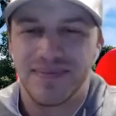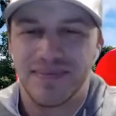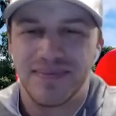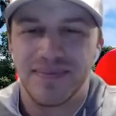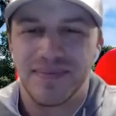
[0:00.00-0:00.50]

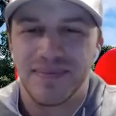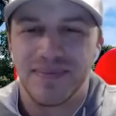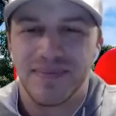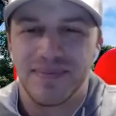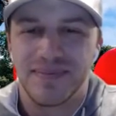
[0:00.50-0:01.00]

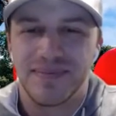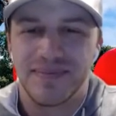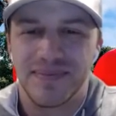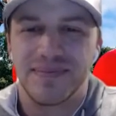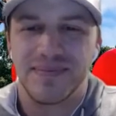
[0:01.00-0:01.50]

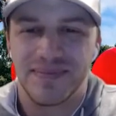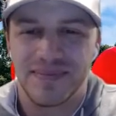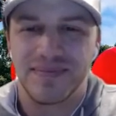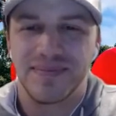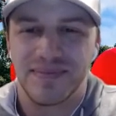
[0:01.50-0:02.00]

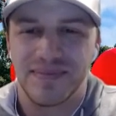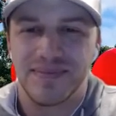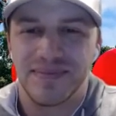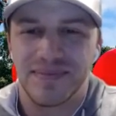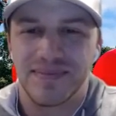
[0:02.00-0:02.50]

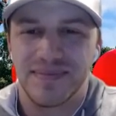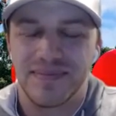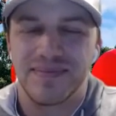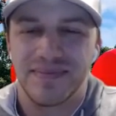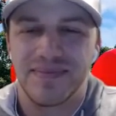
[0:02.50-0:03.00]

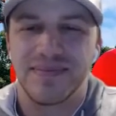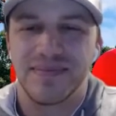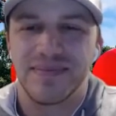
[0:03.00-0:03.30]
The person shown says nothing.